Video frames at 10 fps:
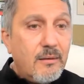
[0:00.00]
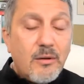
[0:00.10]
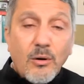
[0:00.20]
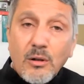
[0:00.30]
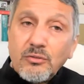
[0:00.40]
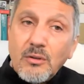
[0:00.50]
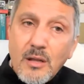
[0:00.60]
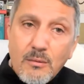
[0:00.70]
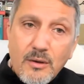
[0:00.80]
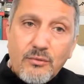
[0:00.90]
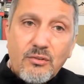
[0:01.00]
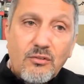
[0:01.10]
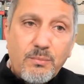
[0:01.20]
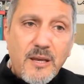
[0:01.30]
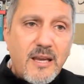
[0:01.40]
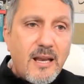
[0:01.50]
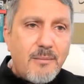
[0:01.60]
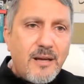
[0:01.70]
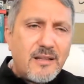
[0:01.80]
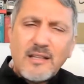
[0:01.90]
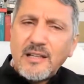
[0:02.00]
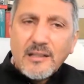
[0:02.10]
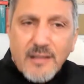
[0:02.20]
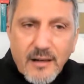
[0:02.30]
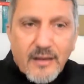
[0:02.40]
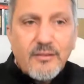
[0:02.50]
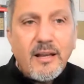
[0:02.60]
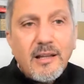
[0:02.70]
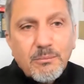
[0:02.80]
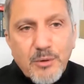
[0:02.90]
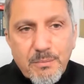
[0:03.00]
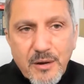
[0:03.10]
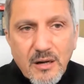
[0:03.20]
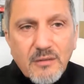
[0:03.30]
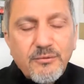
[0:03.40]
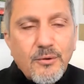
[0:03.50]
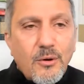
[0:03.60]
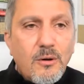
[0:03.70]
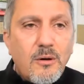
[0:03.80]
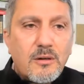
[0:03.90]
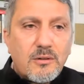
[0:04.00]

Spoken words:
Also, there was speaking about that Qatar is ill prepared for